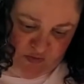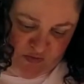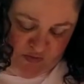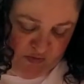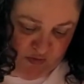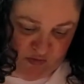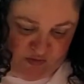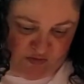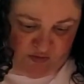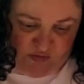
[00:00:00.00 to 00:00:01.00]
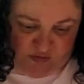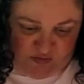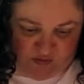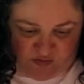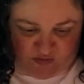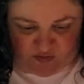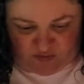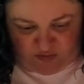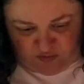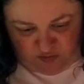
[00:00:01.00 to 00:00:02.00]

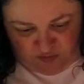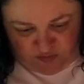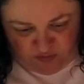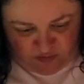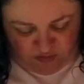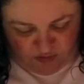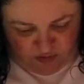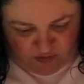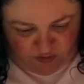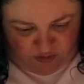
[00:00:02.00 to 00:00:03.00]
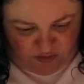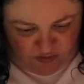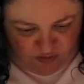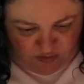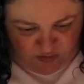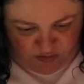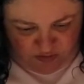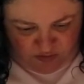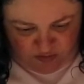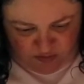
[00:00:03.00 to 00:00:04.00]

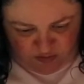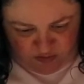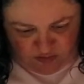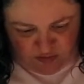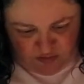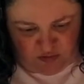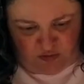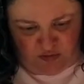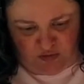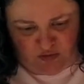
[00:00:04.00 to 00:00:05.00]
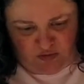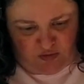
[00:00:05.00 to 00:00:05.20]
No words are spoken by the person on screen.